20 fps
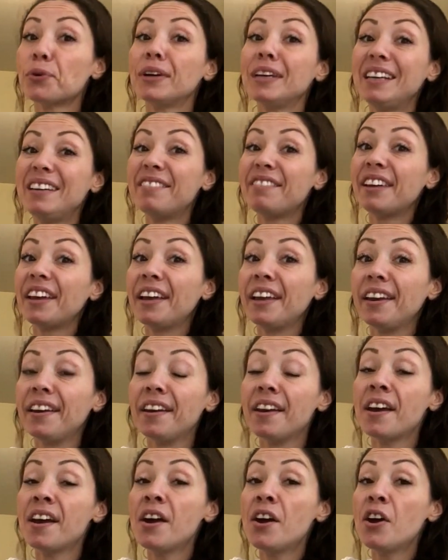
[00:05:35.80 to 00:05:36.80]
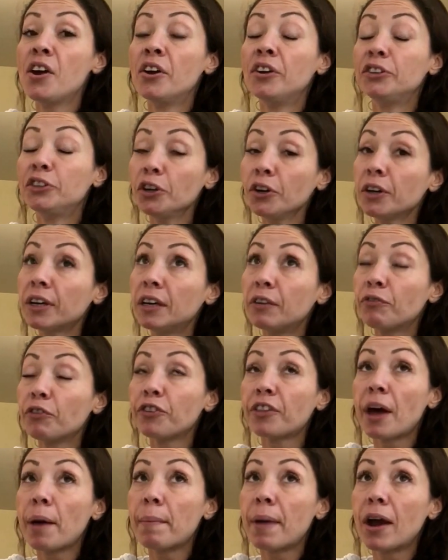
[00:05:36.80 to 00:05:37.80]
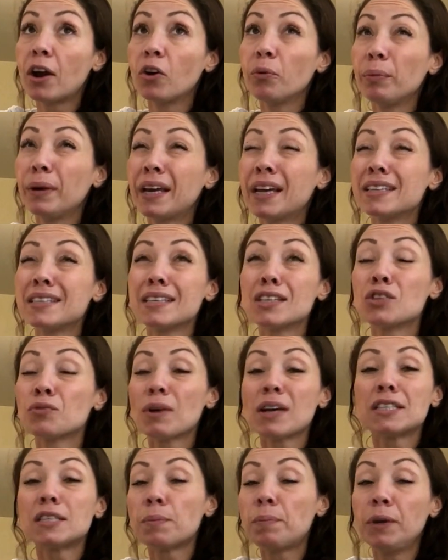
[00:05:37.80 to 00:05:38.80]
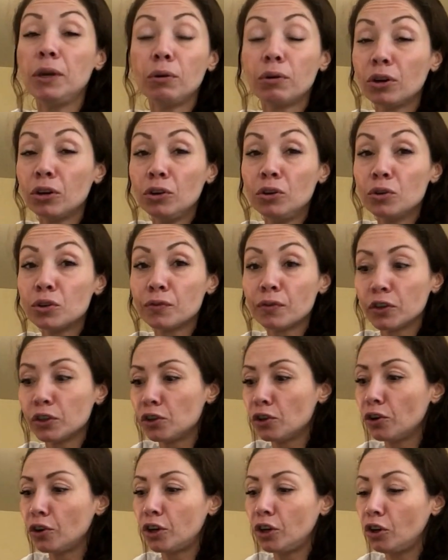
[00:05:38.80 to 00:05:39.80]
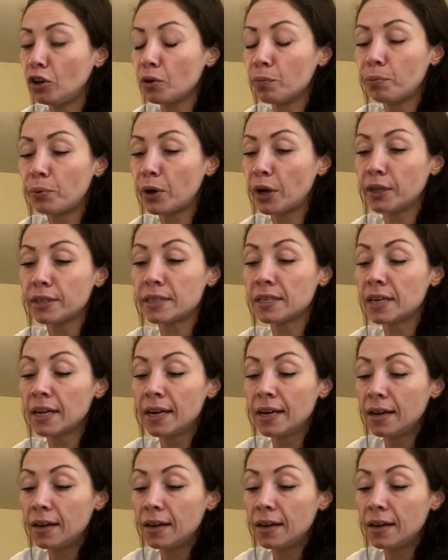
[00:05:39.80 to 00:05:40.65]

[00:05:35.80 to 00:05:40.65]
or even turkey for that matter, because this recipe you can use for turkey. You can put